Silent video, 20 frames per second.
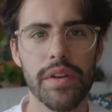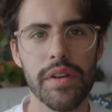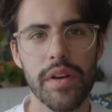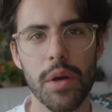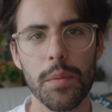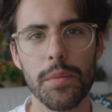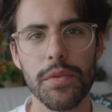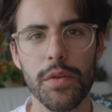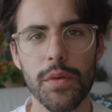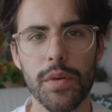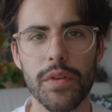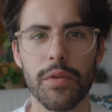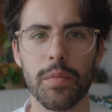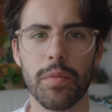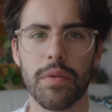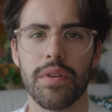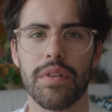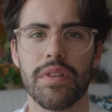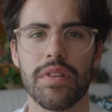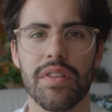it comes to
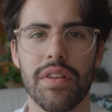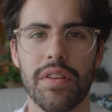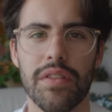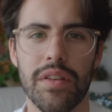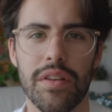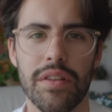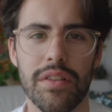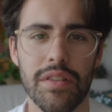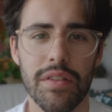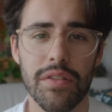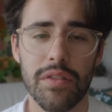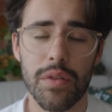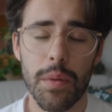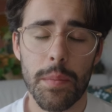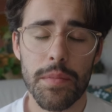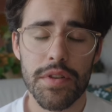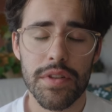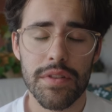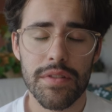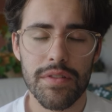experiences and
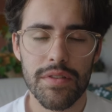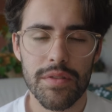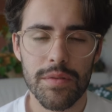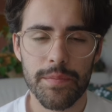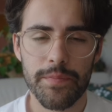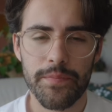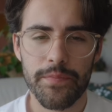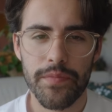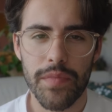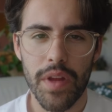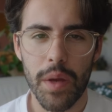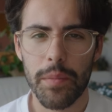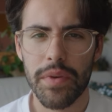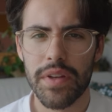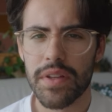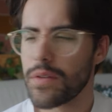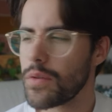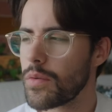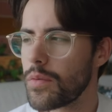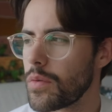subscriptions, I
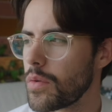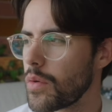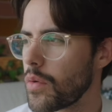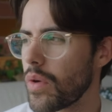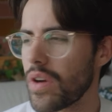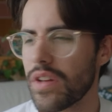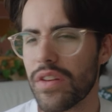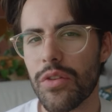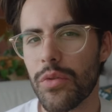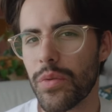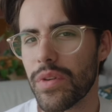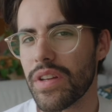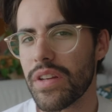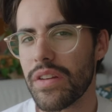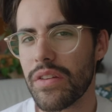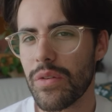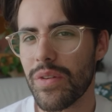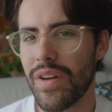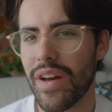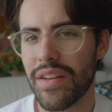mean, why do we
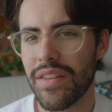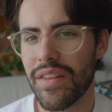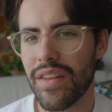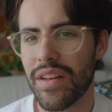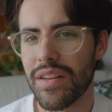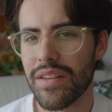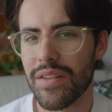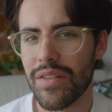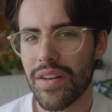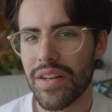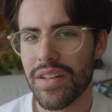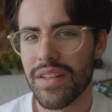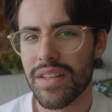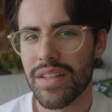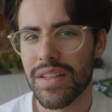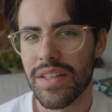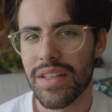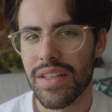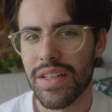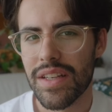need to cut that, right?
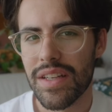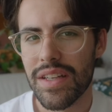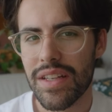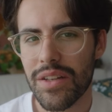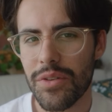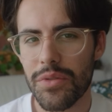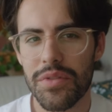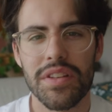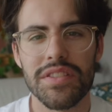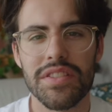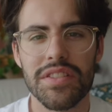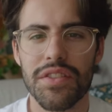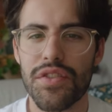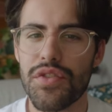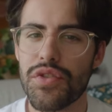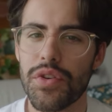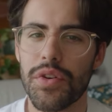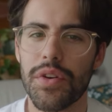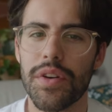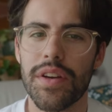who doesn't
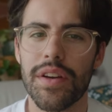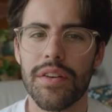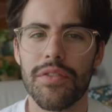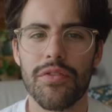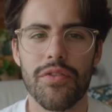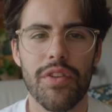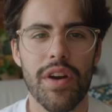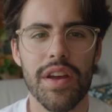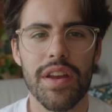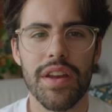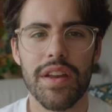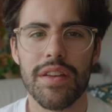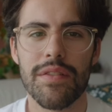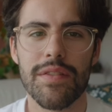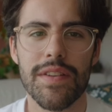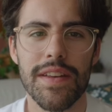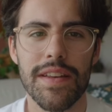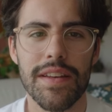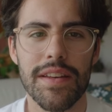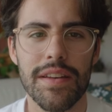enjoy a Friday
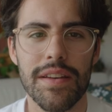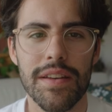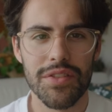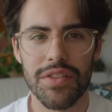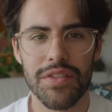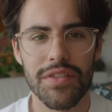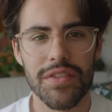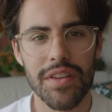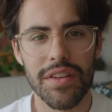evening? Just